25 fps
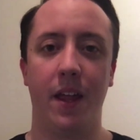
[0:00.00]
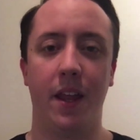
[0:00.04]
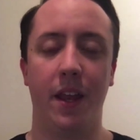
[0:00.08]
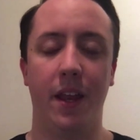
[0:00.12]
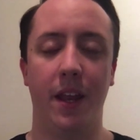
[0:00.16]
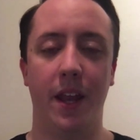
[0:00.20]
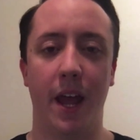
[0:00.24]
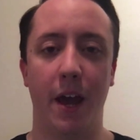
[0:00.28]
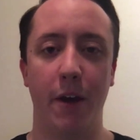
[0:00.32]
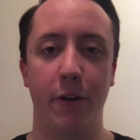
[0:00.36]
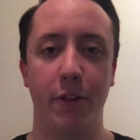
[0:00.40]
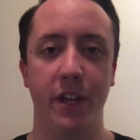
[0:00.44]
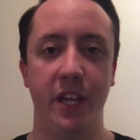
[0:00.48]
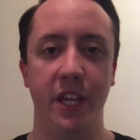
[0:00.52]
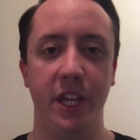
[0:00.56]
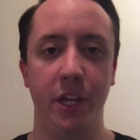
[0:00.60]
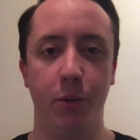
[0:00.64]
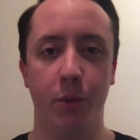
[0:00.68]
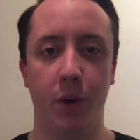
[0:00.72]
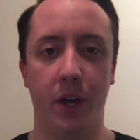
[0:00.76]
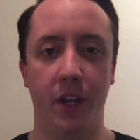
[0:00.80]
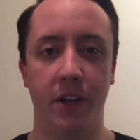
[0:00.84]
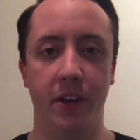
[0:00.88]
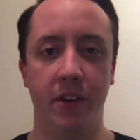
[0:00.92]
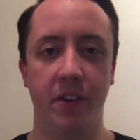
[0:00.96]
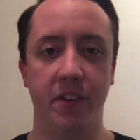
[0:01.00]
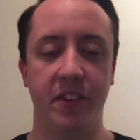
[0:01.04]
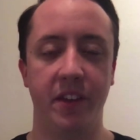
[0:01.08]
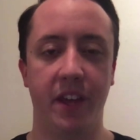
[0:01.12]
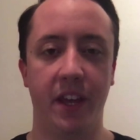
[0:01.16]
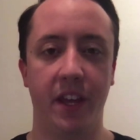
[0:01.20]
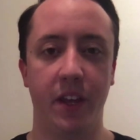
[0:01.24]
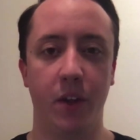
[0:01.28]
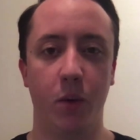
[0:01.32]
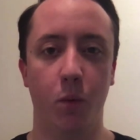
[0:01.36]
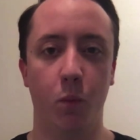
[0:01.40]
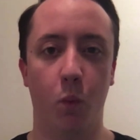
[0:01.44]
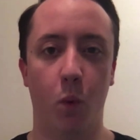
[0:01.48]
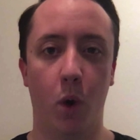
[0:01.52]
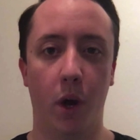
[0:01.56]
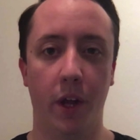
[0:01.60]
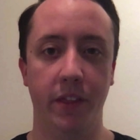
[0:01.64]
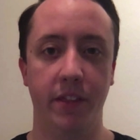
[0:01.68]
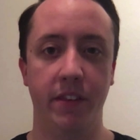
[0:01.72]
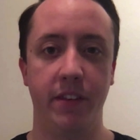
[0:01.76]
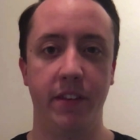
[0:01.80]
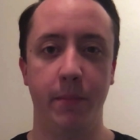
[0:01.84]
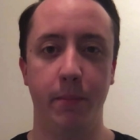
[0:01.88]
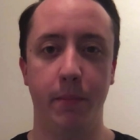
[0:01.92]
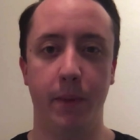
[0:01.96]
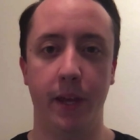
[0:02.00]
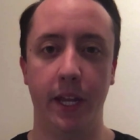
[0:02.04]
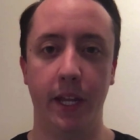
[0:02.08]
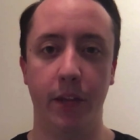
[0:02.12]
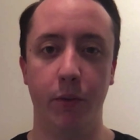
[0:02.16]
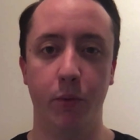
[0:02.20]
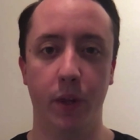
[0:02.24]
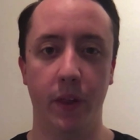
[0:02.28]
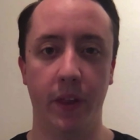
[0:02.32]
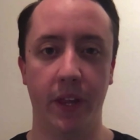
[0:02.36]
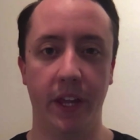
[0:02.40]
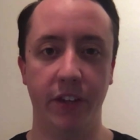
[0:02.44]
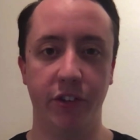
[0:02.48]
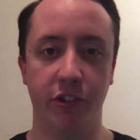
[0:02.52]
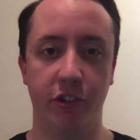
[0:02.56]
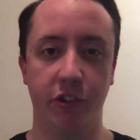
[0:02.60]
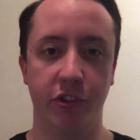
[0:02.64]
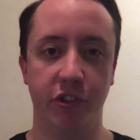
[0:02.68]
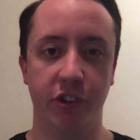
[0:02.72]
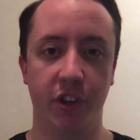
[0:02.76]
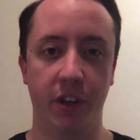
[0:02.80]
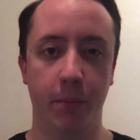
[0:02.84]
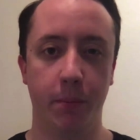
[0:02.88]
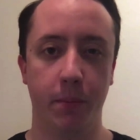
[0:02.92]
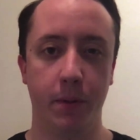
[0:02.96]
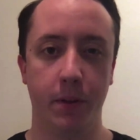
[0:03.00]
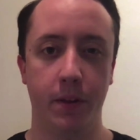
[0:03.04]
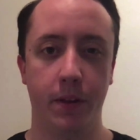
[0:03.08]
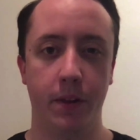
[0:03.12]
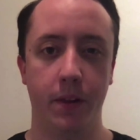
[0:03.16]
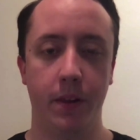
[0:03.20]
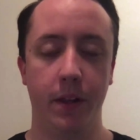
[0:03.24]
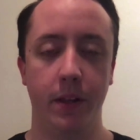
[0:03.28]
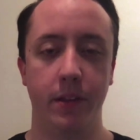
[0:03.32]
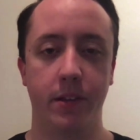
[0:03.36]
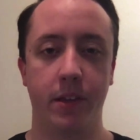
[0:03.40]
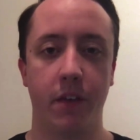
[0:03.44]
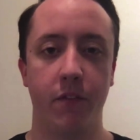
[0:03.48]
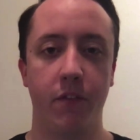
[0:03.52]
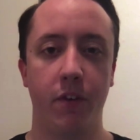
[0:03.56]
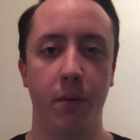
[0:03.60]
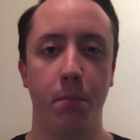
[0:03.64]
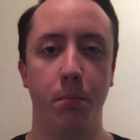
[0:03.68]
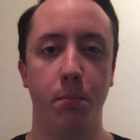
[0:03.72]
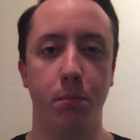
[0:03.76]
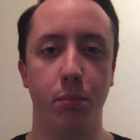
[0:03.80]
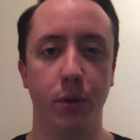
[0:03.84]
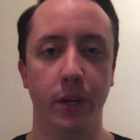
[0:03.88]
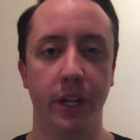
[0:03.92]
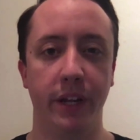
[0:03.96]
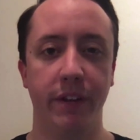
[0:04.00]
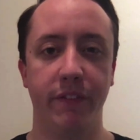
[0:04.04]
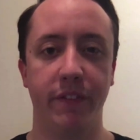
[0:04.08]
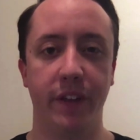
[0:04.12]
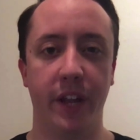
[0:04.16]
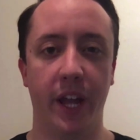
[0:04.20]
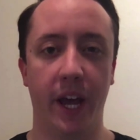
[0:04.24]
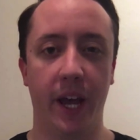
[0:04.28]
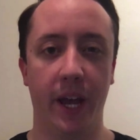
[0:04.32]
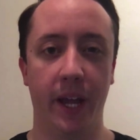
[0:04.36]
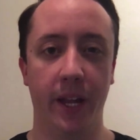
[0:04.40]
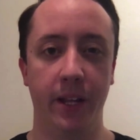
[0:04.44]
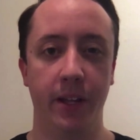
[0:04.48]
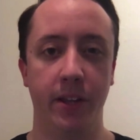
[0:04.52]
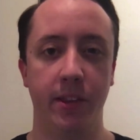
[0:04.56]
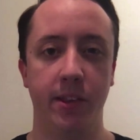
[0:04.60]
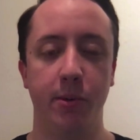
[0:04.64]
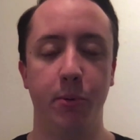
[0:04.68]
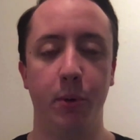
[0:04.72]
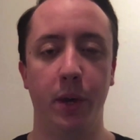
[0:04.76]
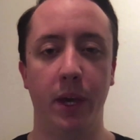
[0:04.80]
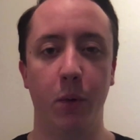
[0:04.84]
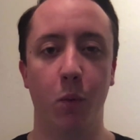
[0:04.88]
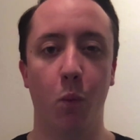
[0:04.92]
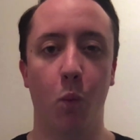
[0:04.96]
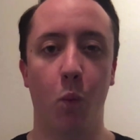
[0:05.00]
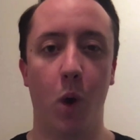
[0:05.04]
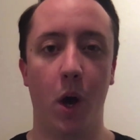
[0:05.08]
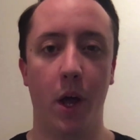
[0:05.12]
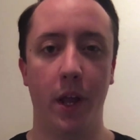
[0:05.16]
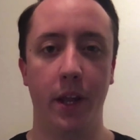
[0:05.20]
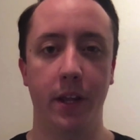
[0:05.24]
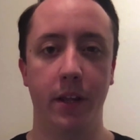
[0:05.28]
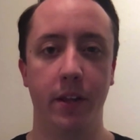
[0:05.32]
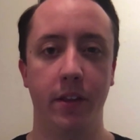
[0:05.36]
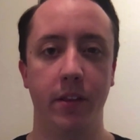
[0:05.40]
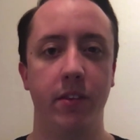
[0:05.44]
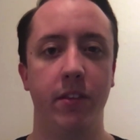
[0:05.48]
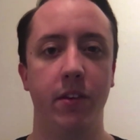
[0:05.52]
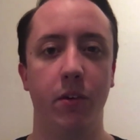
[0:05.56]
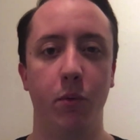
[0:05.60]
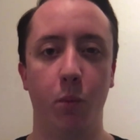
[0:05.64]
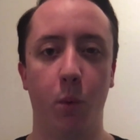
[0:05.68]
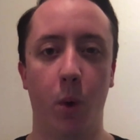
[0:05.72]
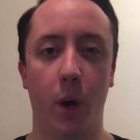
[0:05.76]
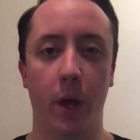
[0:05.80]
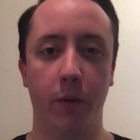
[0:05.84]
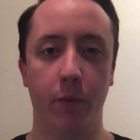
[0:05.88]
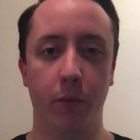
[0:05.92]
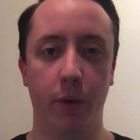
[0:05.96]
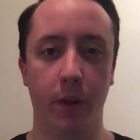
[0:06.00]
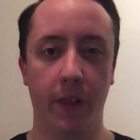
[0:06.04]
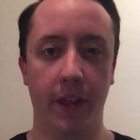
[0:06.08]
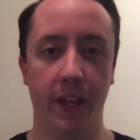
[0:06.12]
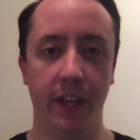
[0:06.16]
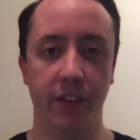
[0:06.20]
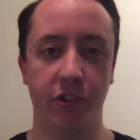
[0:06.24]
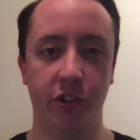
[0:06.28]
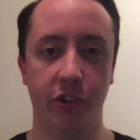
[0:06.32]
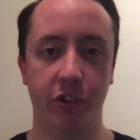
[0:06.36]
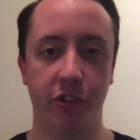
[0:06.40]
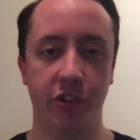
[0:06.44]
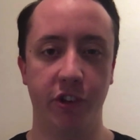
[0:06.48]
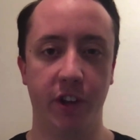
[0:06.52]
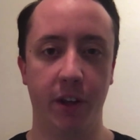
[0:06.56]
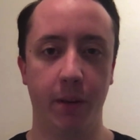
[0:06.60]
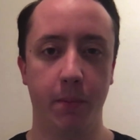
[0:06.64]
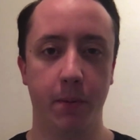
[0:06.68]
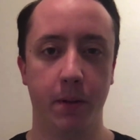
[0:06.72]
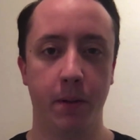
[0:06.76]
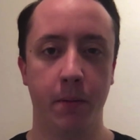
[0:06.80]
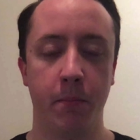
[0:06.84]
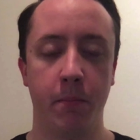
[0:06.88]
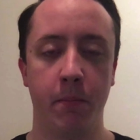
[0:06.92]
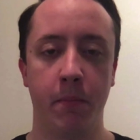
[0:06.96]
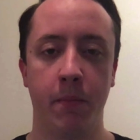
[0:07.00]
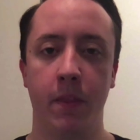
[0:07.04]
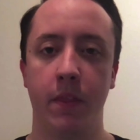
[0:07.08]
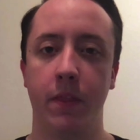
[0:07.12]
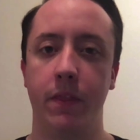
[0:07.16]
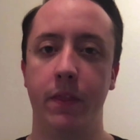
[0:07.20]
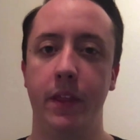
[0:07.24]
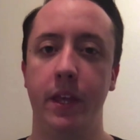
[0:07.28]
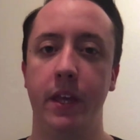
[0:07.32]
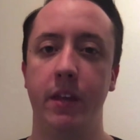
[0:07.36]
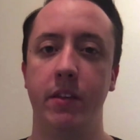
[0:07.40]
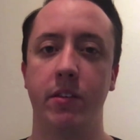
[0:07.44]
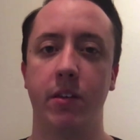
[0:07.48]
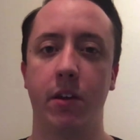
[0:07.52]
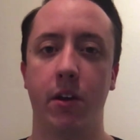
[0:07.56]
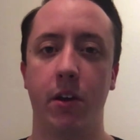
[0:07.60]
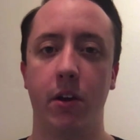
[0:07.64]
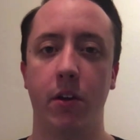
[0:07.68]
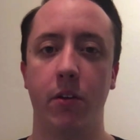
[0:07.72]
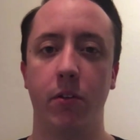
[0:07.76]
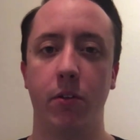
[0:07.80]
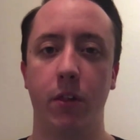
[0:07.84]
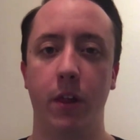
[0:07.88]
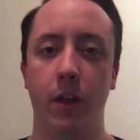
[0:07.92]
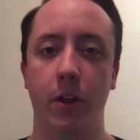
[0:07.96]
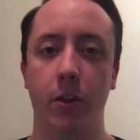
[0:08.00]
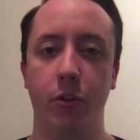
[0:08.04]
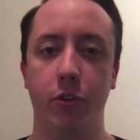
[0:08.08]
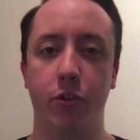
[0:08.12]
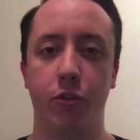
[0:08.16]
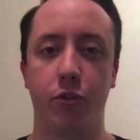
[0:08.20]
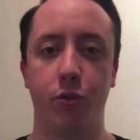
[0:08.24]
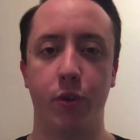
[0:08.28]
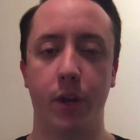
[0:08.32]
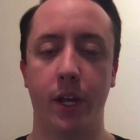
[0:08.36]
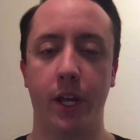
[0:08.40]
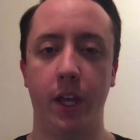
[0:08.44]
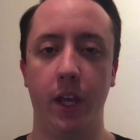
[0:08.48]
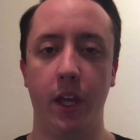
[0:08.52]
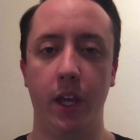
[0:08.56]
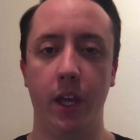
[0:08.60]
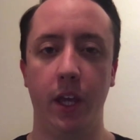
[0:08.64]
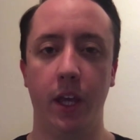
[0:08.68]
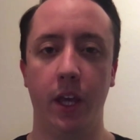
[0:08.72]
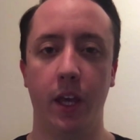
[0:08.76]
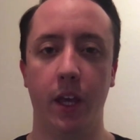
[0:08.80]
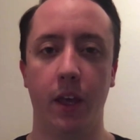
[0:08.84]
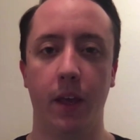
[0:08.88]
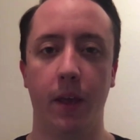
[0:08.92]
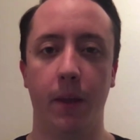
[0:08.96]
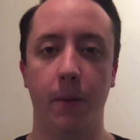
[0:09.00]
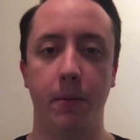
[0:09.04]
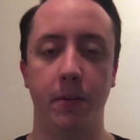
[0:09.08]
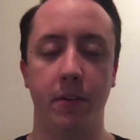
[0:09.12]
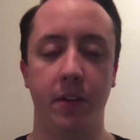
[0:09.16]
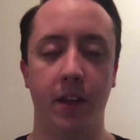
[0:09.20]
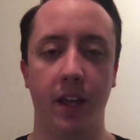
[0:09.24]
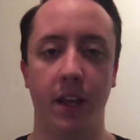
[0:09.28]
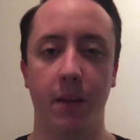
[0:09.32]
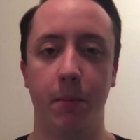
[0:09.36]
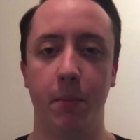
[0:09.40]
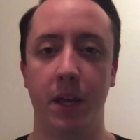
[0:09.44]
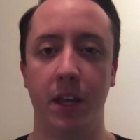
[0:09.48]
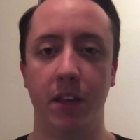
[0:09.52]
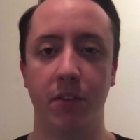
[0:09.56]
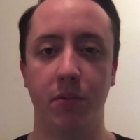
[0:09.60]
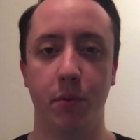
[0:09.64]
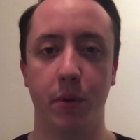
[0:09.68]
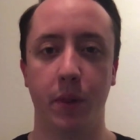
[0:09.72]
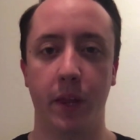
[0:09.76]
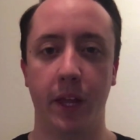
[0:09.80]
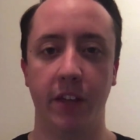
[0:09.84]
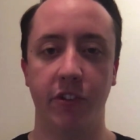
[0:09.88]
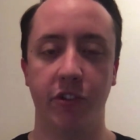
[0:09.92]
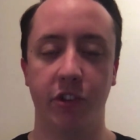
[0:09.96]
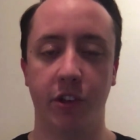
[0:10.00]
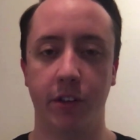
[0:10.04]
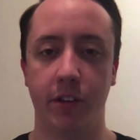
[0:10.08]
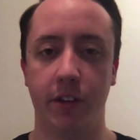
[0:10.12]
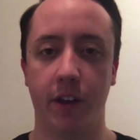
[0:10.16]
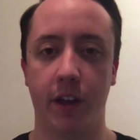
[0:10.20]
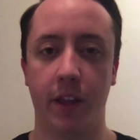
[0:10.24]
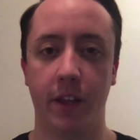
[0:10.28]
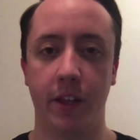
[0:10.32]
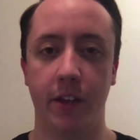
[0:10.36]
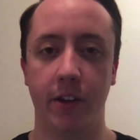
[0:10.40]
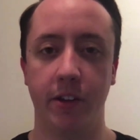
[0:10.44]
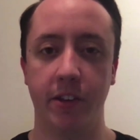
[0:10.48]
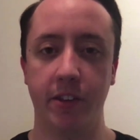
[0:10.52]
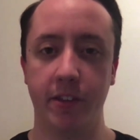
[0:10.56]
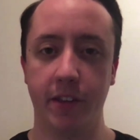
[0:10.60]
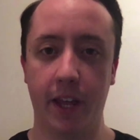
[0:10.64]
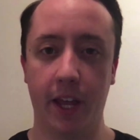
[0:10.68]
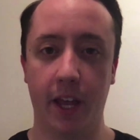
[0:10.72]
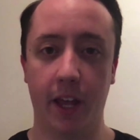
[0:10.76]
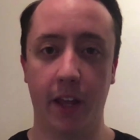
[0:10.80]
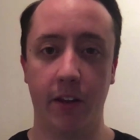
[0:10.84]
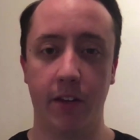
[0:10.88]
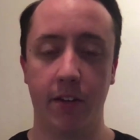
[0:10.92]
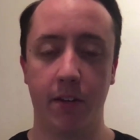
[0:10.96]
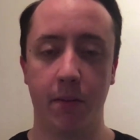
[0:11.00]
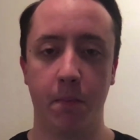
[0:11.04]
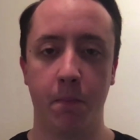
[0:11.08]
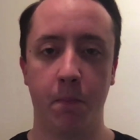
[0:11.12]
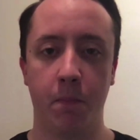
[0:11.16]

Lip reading: Now that you understand a one-to-many relationship, let's give a brief nod to a one-to-one relationship. These are a little tricky database relation to understand.